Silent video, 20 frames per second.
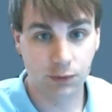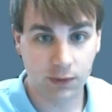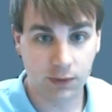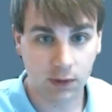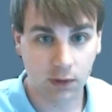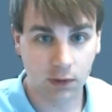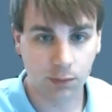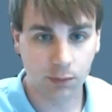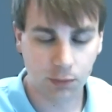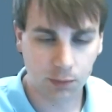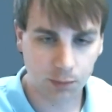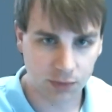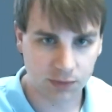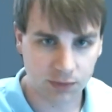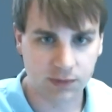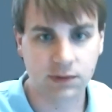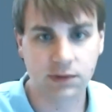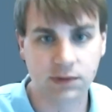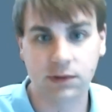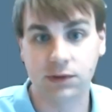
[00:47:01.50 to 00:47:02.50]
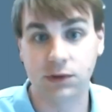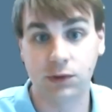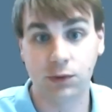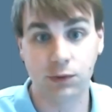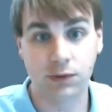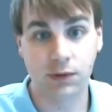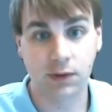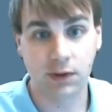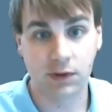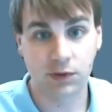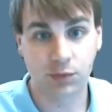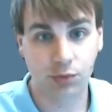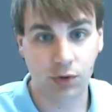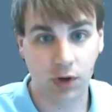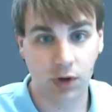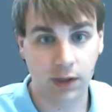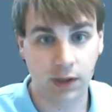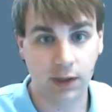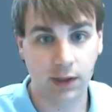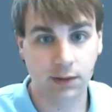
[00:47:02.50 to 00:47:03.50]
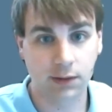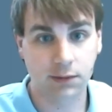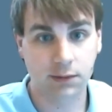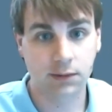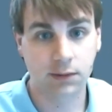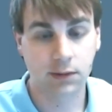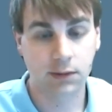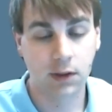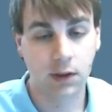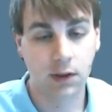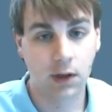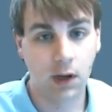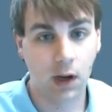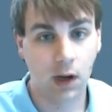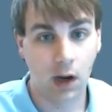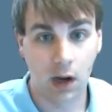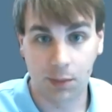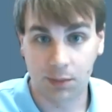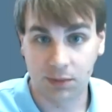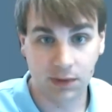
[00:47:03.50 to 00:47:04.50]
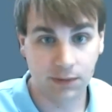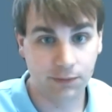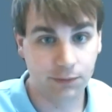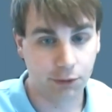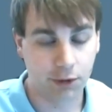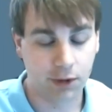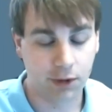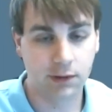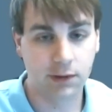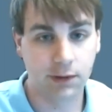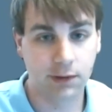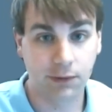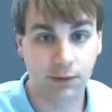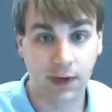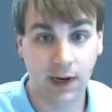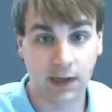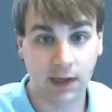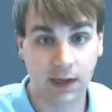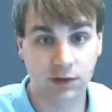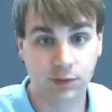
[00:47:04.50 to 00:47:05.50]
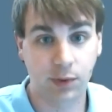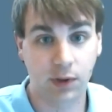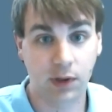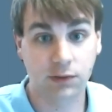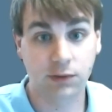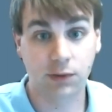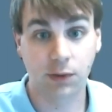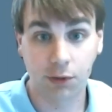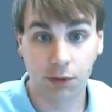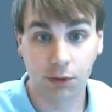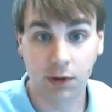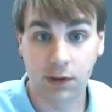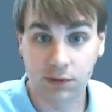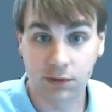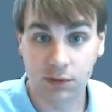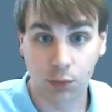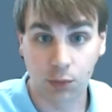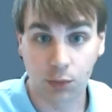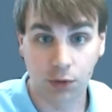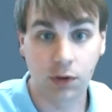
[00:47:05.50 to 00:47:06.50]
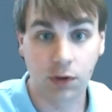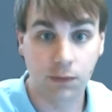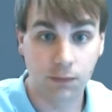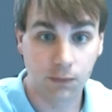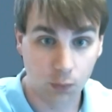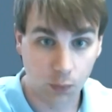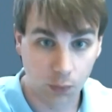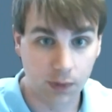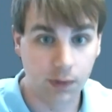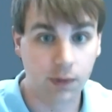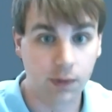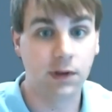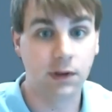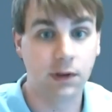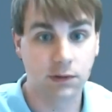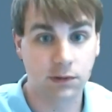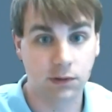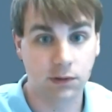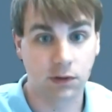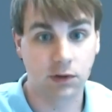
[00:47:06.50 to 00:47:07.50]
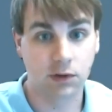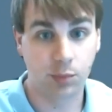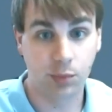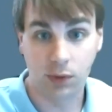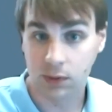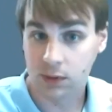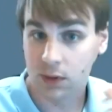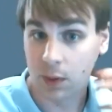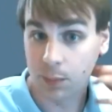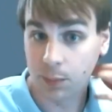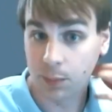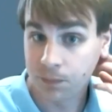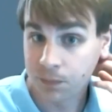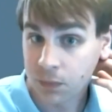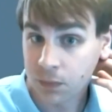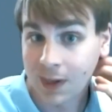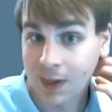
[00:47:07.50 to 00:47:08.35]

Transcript: using them, businesses using these products um, in different, different aspects. So there is a market for when these start to build up.